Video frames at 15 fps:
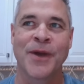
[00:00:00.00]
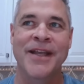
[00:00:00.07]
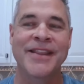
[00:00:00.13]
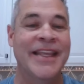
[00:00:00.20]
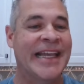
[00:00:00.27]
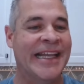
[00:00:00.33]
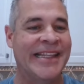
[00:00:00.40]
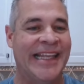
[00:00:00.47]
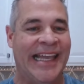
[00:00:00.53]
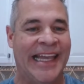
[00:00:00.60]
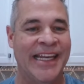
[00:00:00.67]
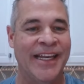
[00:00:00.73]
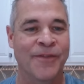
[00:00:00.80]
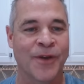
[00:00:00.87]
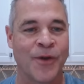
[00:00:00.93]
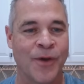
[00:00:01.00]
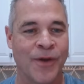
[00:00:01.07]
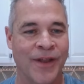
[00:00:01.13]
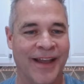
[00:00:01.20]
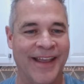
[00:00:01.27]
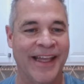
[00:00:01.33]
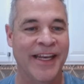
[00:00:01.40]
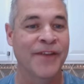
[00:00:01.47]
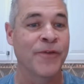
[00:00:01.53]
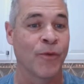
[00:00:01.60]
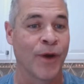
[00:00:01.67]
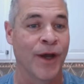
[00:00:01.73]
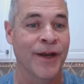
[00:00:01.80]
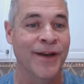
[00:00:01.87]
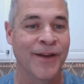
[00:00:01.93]
a great thing at the end of a
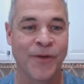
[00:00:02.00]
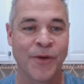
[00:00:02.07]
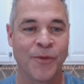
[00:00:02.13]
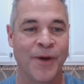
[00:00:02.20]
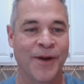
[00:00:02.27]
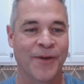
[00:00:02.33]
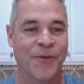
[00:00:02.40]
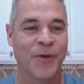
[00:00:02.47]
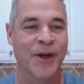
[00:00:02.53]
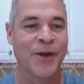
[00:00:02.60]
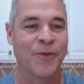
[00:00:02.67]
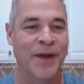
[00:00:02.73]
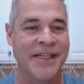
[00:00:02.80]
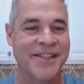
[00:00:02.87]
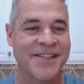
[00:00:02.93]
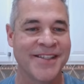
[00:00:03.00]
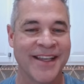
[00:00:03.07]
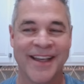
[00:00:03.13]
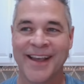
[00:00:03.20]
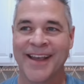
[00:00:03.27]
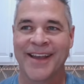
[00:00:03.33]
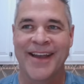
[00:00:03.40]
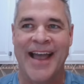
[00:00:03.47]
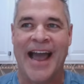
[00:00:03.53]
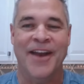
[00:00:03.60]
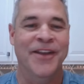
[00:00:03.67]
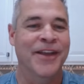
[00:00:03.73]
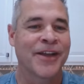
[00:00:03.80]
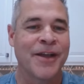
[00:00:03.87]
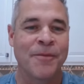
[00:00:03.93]
run. If you're working races,
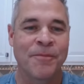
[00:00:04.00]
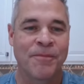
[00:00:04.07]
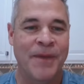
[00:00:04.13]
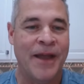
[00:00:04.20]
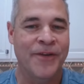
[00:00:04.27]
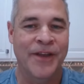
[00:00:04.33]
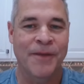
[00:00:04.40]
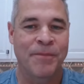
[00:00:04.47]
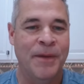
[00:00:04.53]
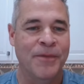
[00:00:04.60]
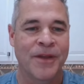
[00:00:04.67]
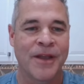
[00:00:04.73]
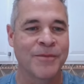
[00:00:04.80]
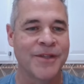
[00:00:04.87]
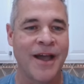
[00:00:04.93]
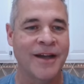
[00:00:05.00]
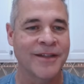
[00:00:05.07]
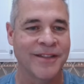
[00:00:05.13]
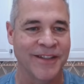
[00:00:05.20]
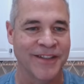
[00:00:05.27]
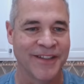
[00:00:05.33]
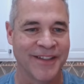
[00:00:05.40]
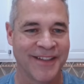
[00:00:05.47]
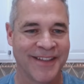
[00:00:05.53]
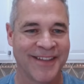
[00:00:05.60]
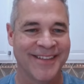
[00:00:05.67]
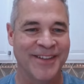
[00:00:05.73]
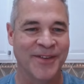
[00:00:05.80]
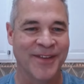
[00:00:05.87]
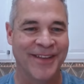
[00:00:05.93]
how do you get people to come talk to you?
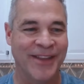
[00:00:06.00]
So,